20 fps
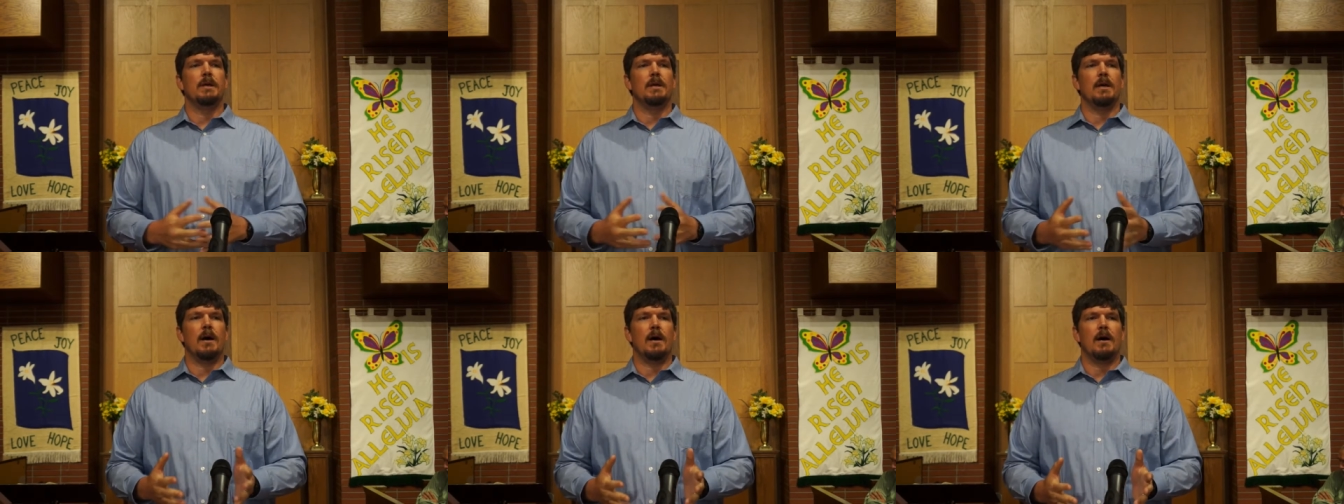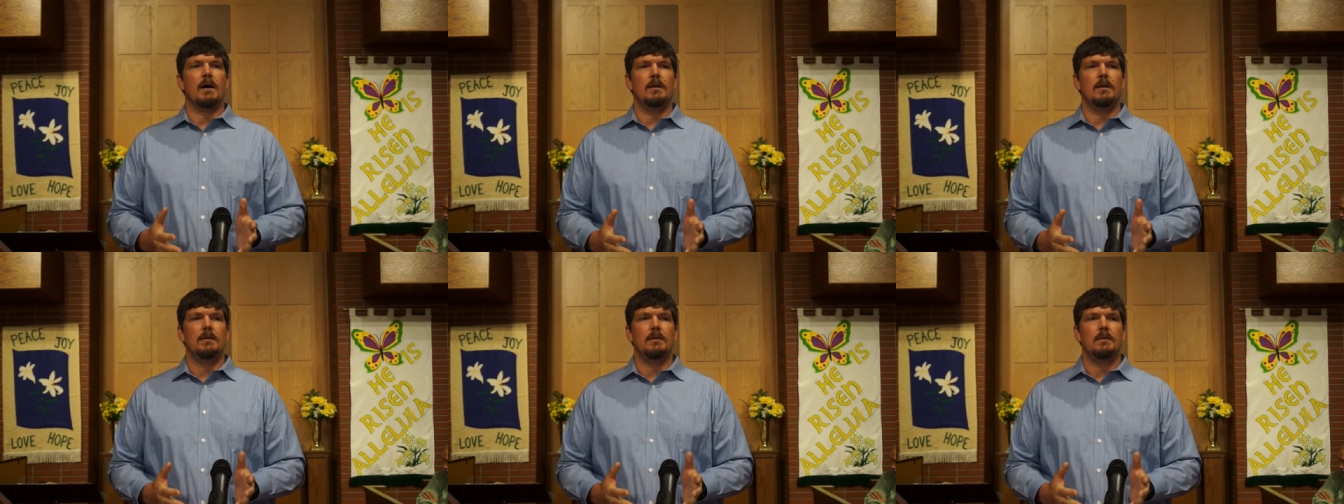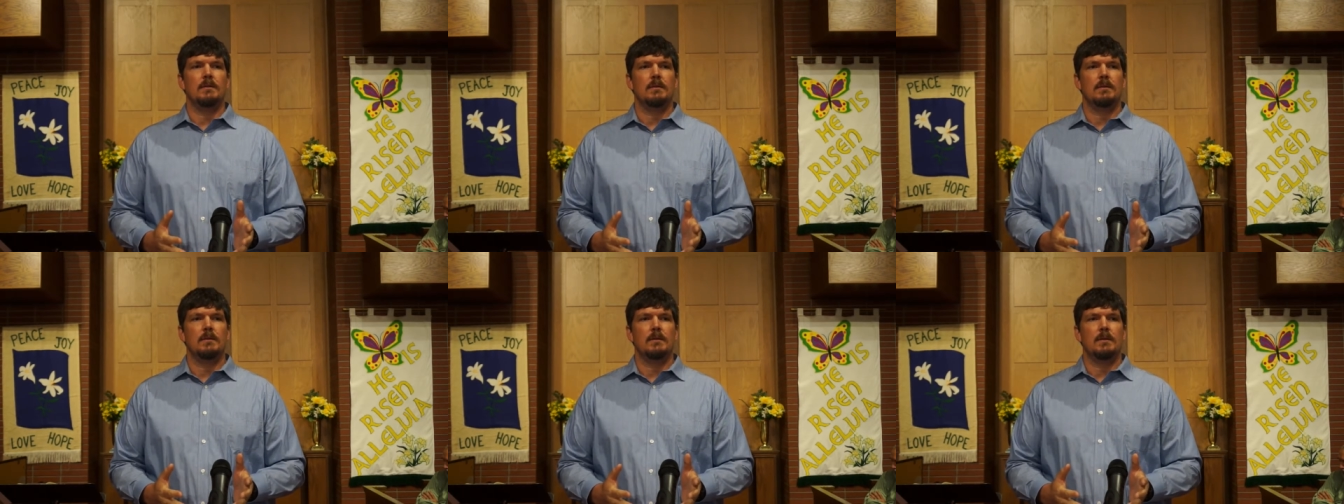God,
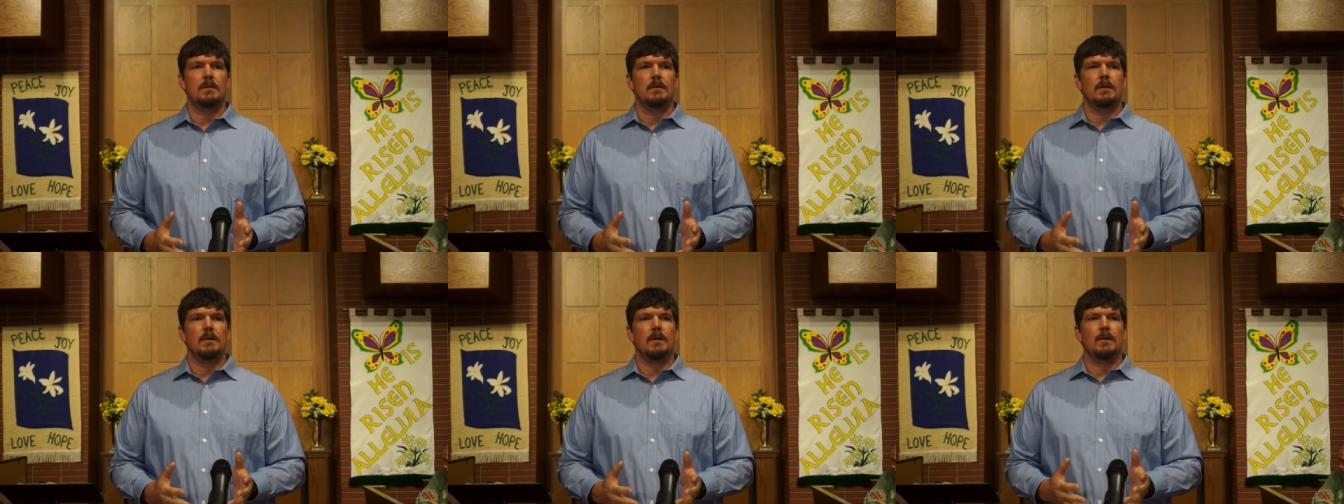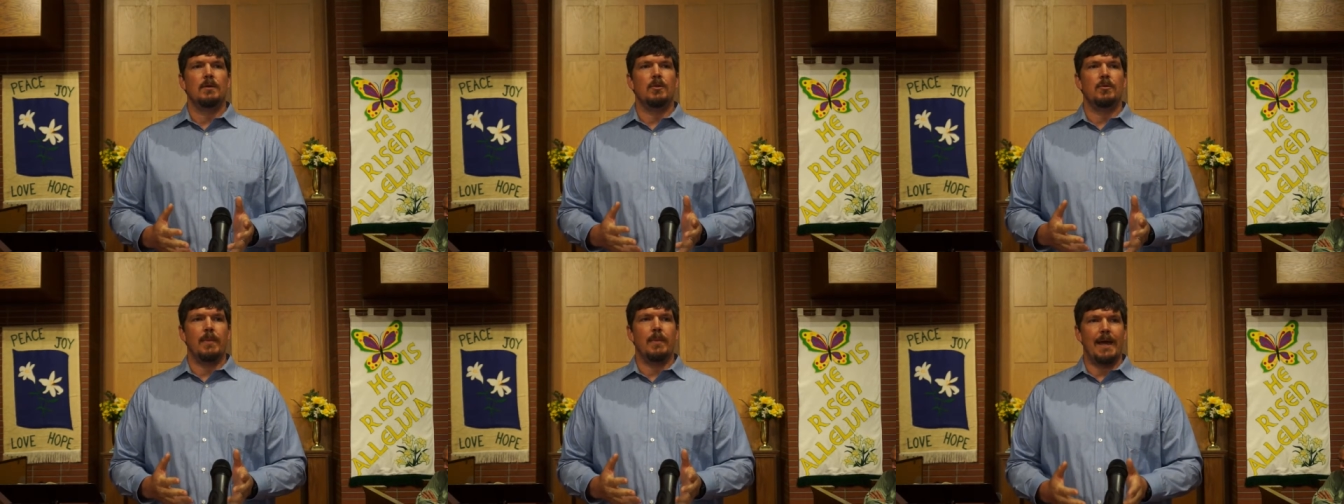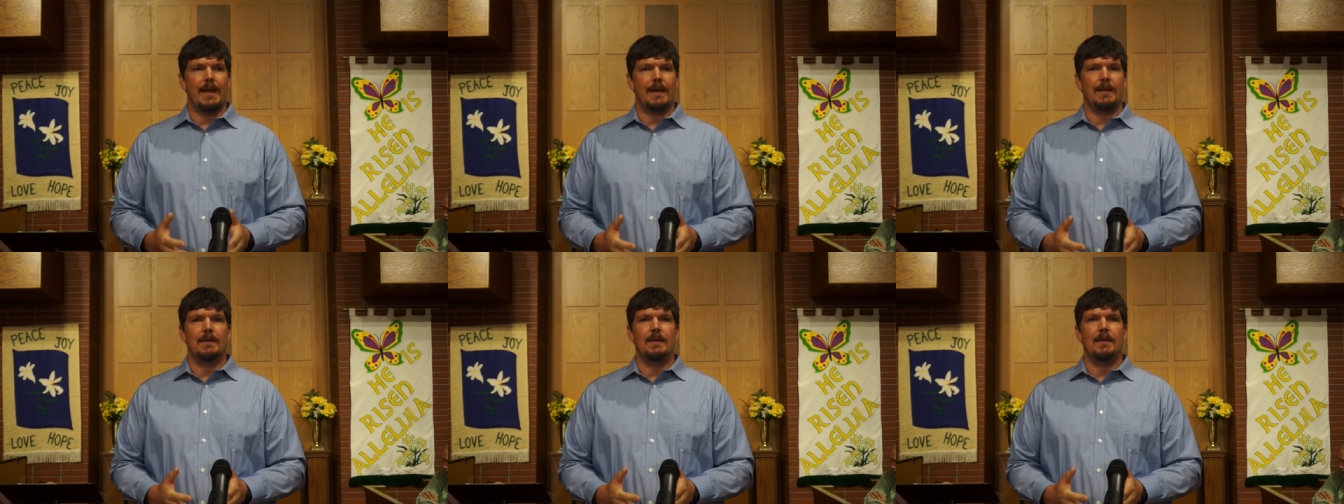
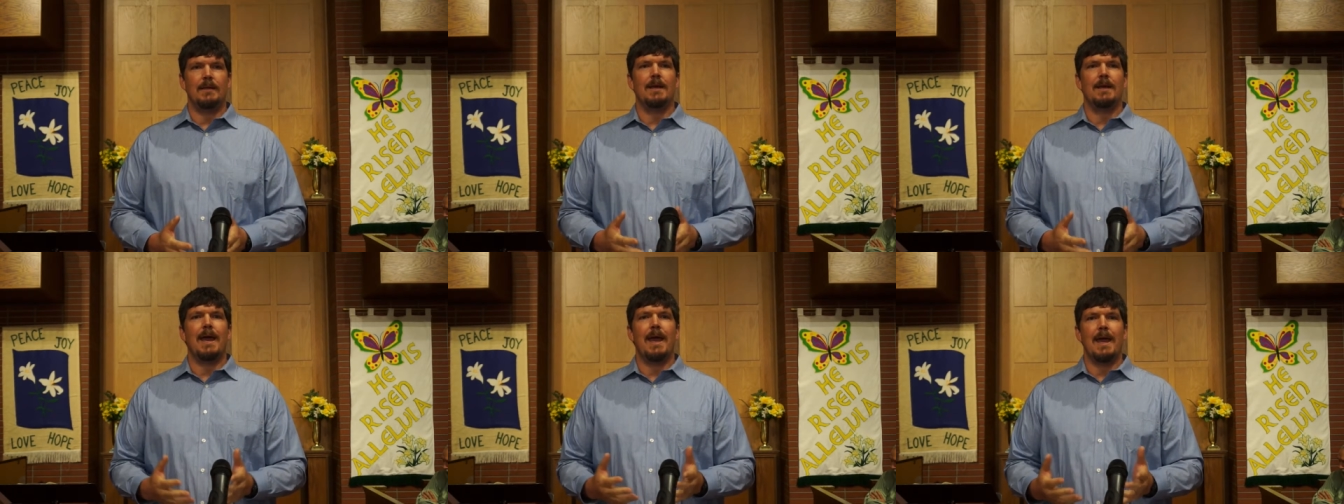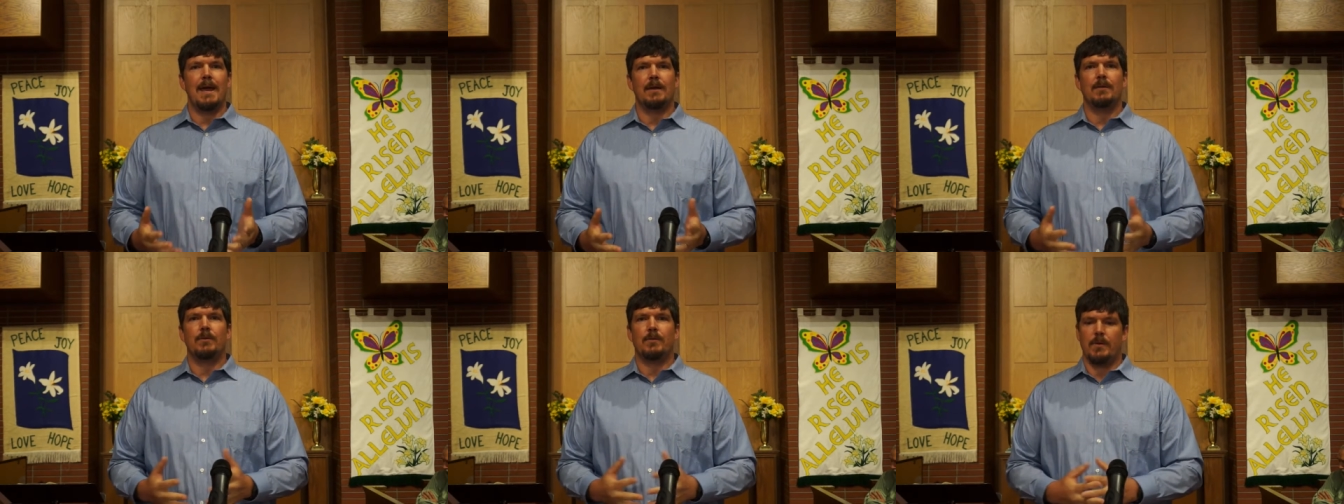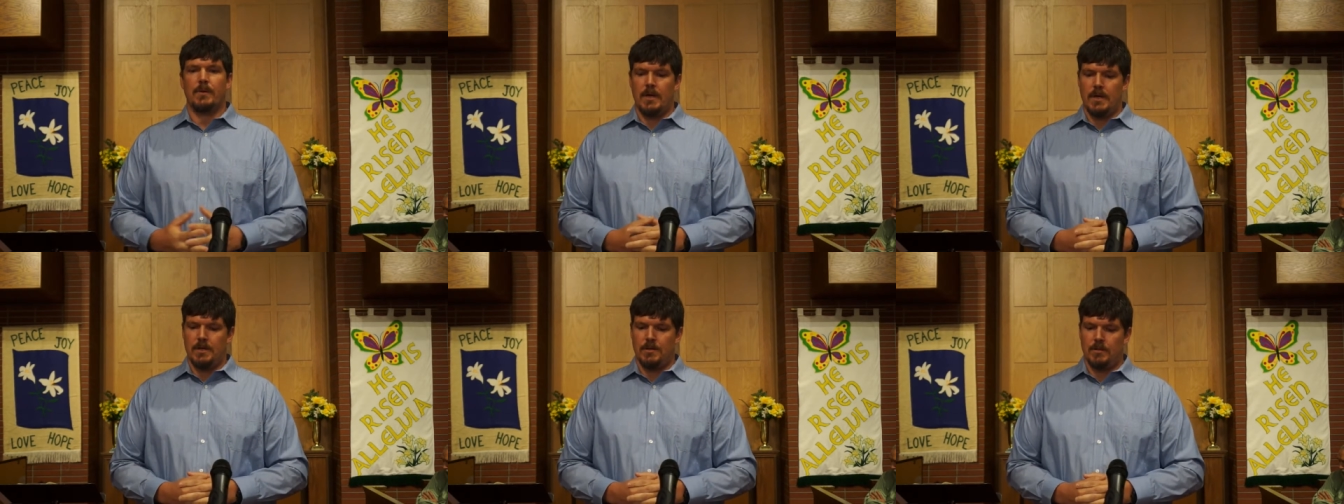humanity, and
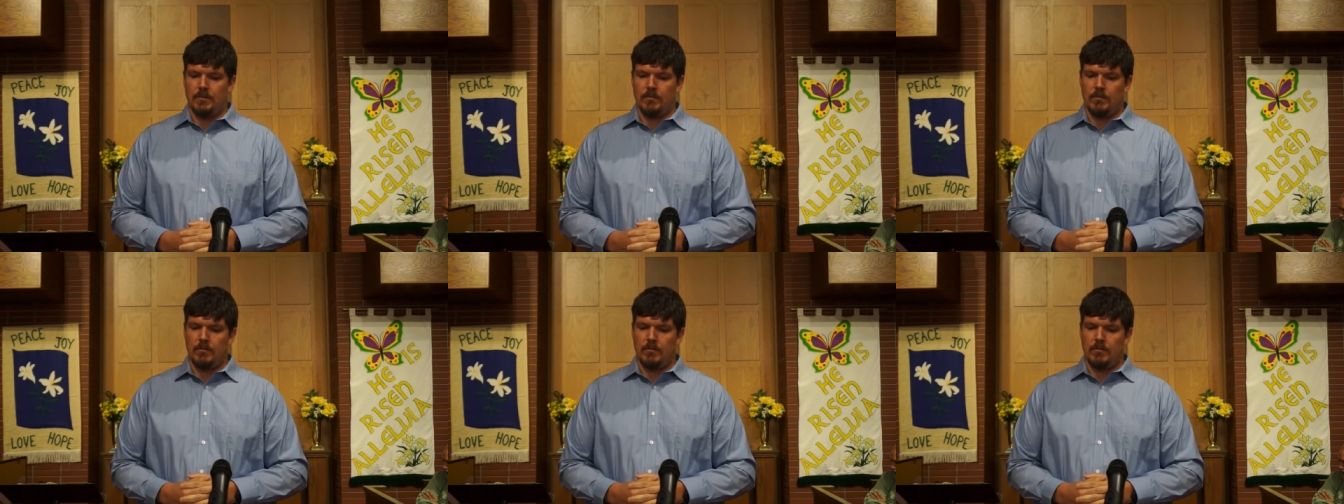creation.